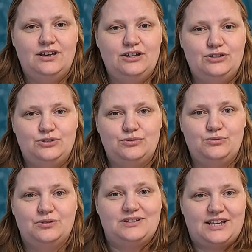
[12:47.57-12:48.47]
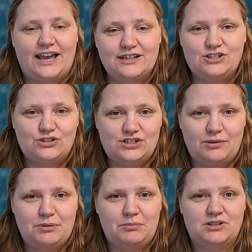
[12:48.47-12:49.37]
You tense your
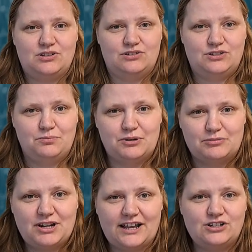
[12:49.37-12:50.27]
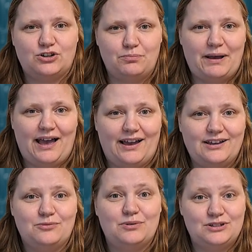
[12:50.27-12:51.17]
stomach muscles to protect your
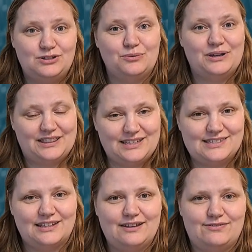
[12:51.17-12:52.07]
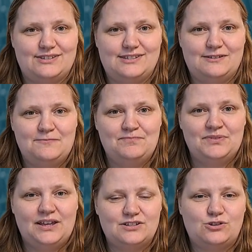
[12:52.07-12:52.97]
back when doing these lifts.
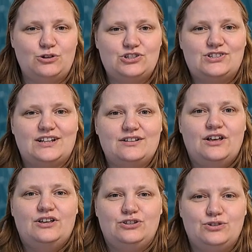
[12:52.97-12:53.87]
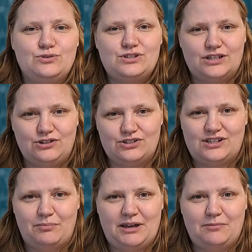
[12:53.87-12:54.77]
And so you're still using your
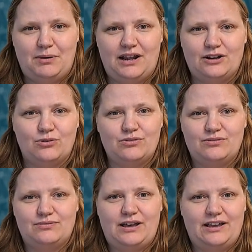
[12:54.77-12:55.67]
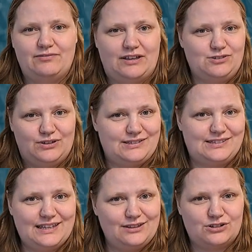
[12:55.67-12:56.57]
stomach, but as you can
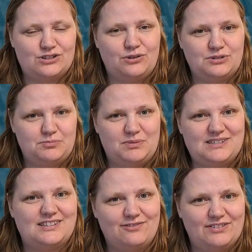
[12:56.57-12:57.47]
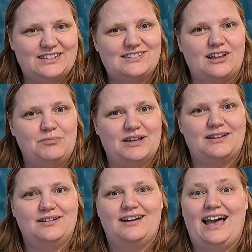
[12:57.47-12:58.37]
see, there's no specific
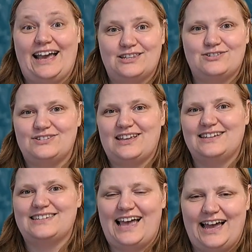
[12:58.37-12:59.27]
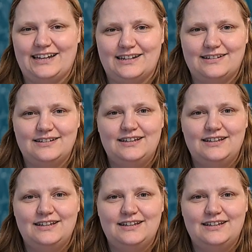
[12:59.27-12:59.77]
stomach exercise added.